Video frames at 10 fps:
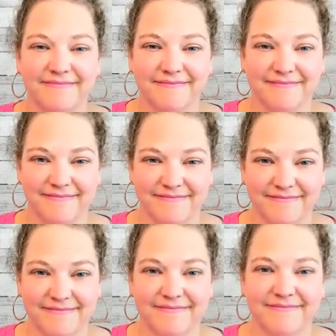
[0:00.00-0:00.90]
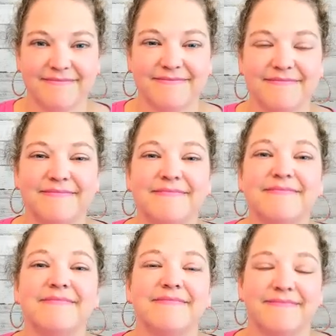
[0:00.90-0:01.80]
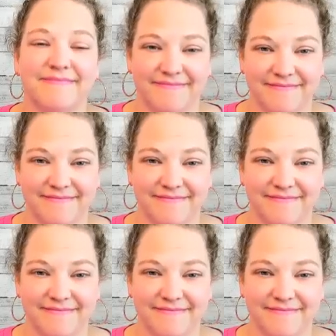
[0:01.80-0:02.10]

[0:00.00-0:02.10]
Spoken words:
The person shown says nothing.